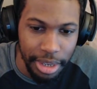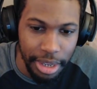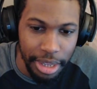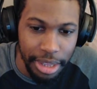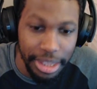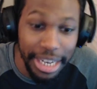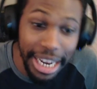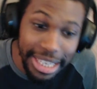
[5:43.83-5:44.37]

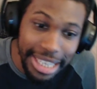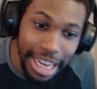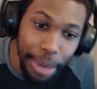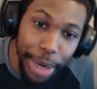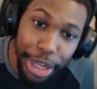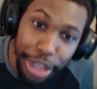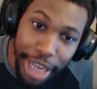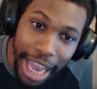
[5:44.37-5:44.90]
The next deck I
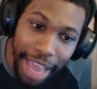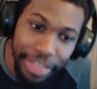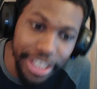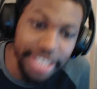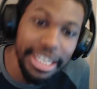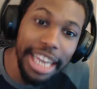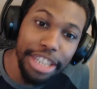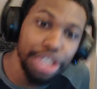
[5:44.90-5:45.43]
want to look at,
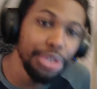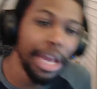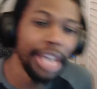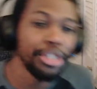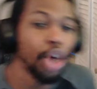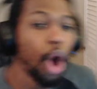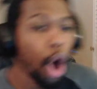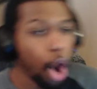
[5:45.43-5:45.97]
these next two
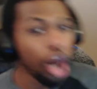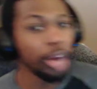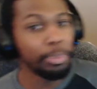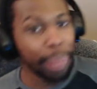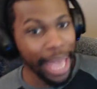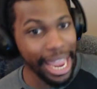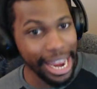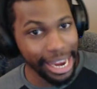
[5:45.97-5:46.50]
decks are
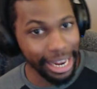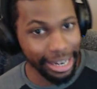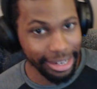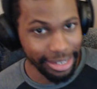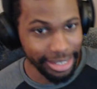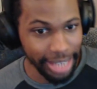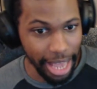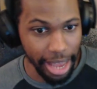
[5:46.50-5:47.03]
paid
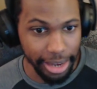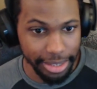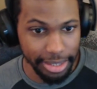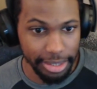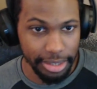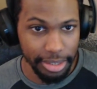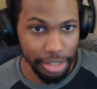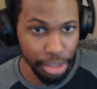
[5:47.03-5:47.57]

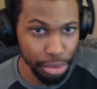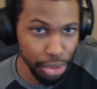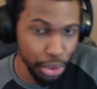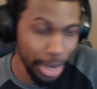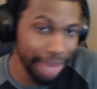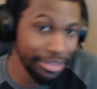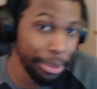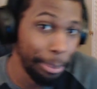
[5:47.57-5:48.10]
decks. You do
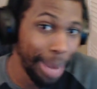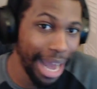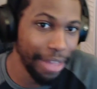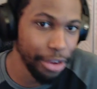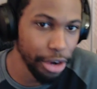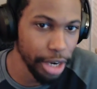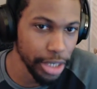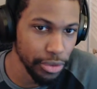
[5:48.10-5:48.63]
have to buy the
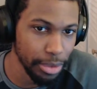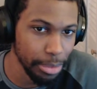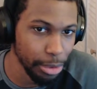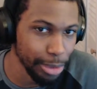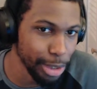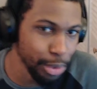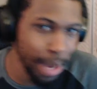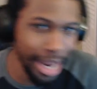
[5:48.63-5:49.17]
cards from them. The
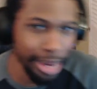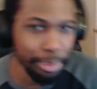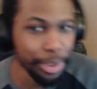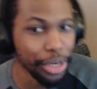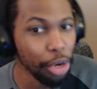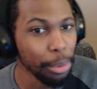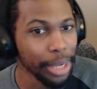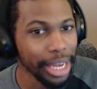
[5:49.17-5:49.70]
reason why I didn't put
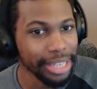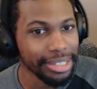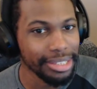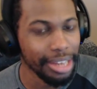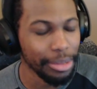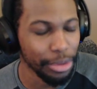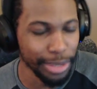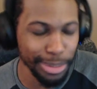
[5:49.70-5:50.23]
Noble Knights,
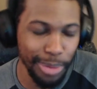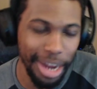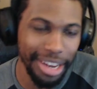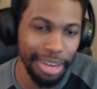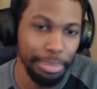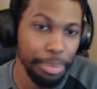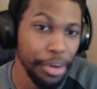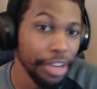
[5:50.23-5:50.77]
the reason why I
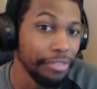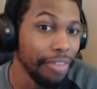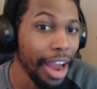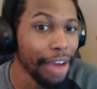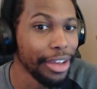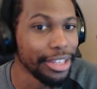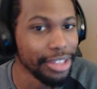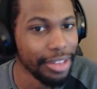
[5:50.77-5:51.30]
didn't put
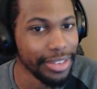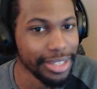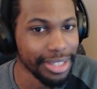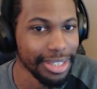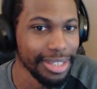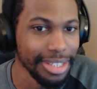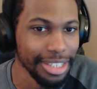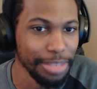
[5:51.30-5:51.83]
Fire Kings on this
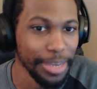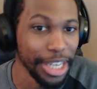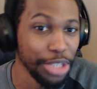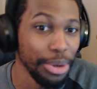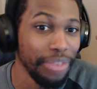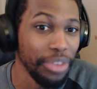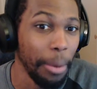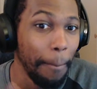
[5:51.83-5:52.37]
list is because you
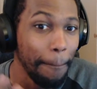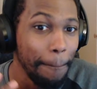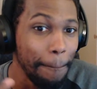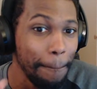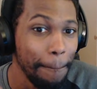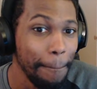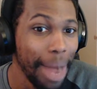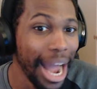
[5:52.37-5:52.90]
have to
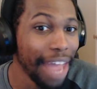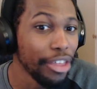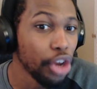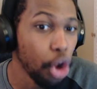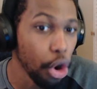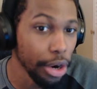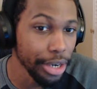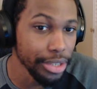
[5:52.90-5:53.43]
buy the
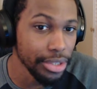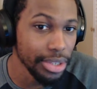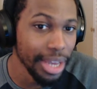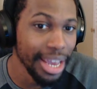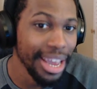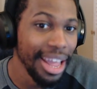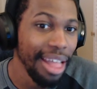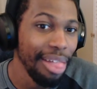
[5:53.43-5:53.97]
cards.
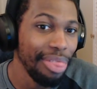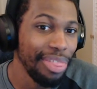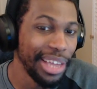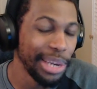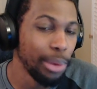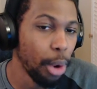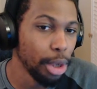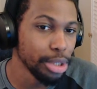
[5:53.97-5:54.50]
Then
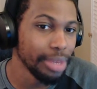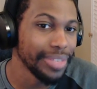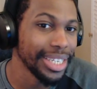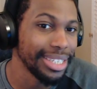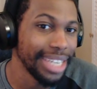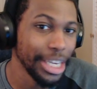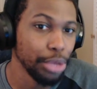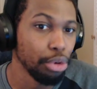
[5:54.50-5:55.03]
you also have to
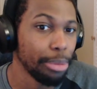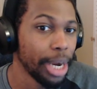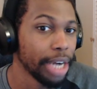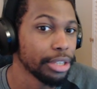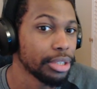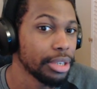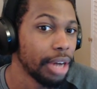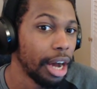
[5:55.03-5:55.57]
dig through a
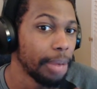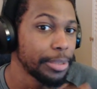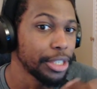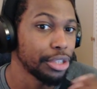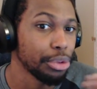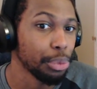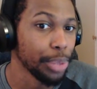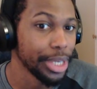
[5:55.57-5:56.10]
box up to
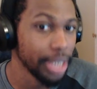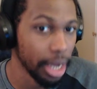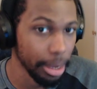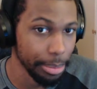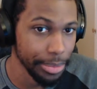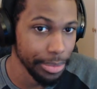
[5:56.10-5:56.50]
3 times.